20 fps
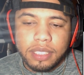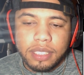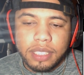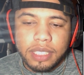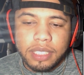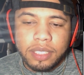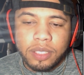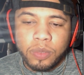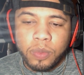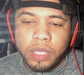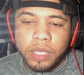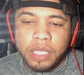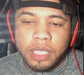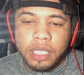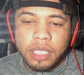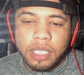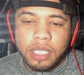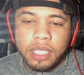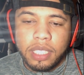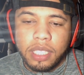This is
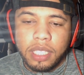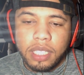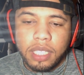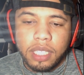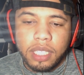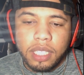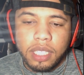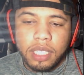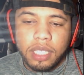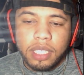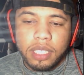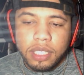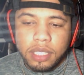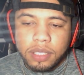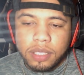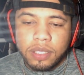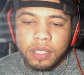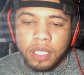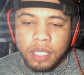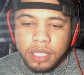
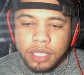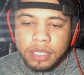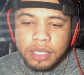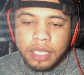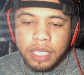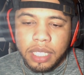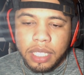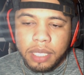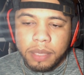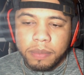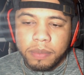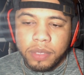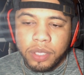all the time.